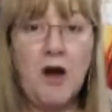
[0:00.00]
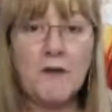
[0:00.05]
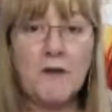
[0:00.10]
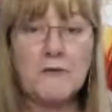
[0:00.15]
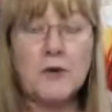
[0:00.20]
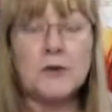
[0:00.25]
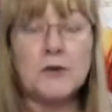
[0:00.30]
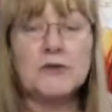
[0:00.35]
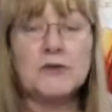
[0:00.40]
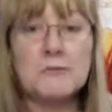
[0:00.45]
I've
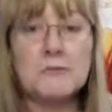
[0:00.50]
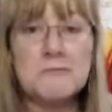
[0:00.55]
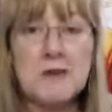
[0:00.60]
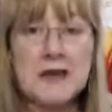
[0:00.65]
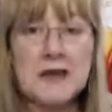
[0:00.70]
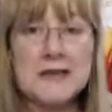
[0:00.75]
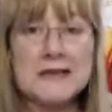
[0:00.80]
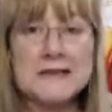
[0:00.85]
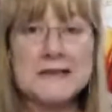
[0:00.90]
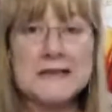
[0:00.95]
got
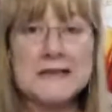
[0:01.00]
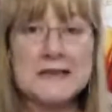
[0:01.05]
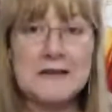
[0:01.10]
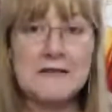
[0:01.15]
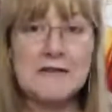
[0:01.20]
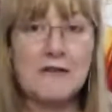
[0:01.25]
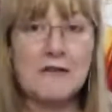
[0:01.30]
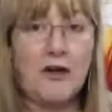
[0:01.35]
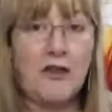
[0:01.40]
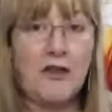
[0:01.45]
direct
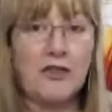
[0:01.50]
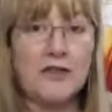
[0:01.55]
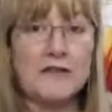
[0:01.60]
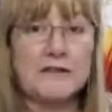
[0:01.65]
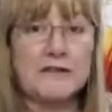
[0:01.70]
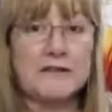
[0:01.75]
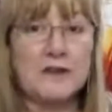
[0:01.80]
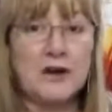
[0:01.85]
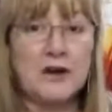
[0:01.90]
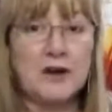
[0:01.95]
links on the
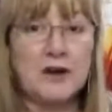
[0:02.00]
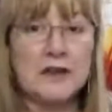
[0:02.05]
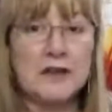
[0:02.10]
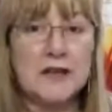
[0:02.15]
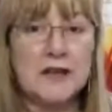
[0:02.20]
site.